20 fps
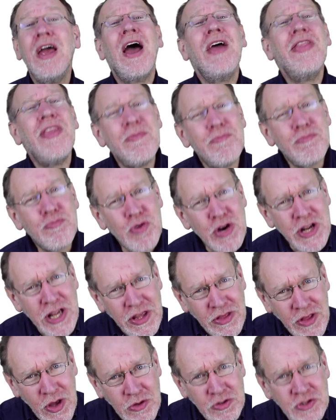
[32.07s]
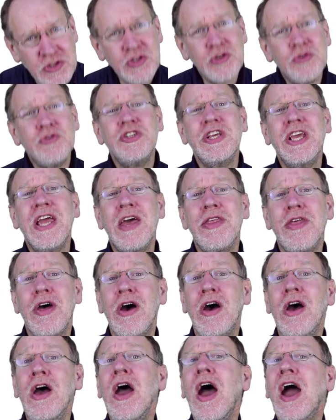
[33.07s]
and then bringing those two
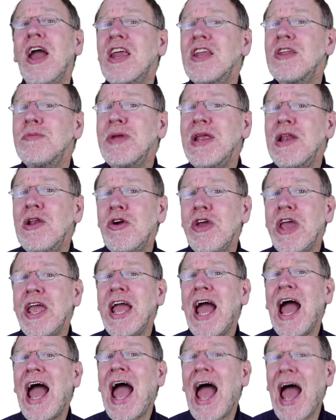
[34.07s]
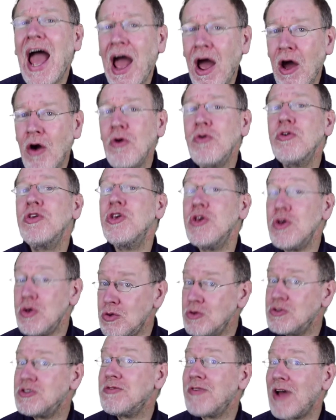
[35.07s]
together, I'm going to be looking at how
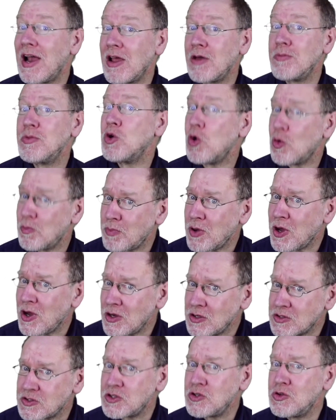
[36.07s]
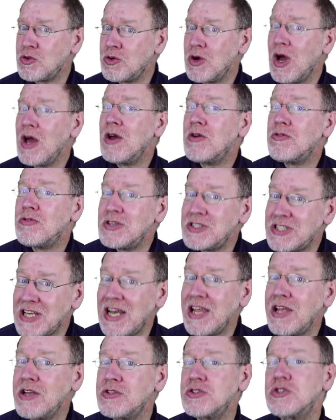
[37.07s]
you develop your personal
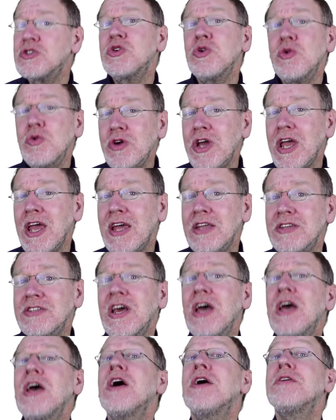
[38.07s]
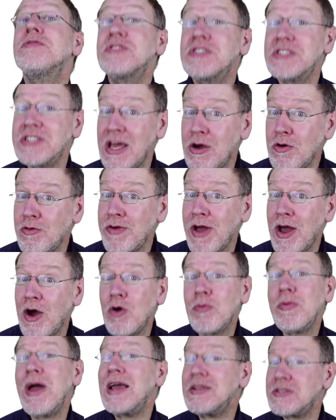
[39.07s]
resilience toolkit of
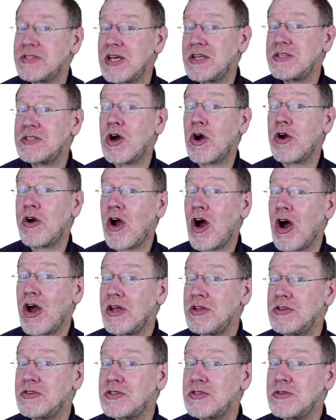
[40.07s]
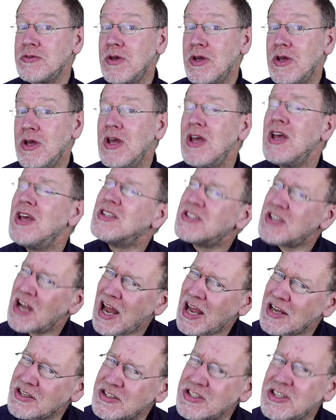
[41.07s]
self-help SSRIs. So
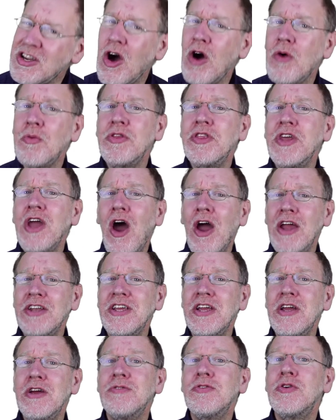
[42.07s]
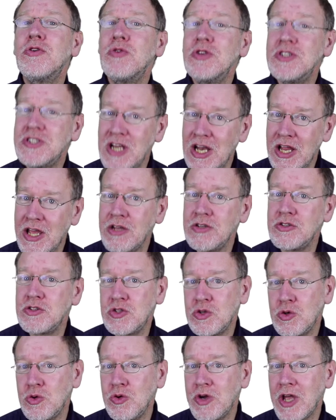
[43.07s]
let's start with the idea of a resilience
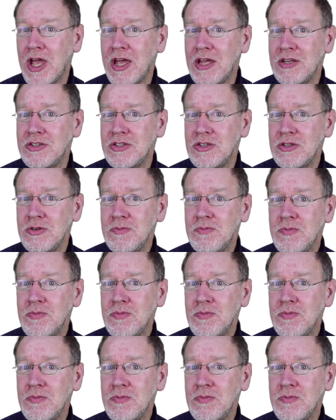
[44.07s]
toolkit.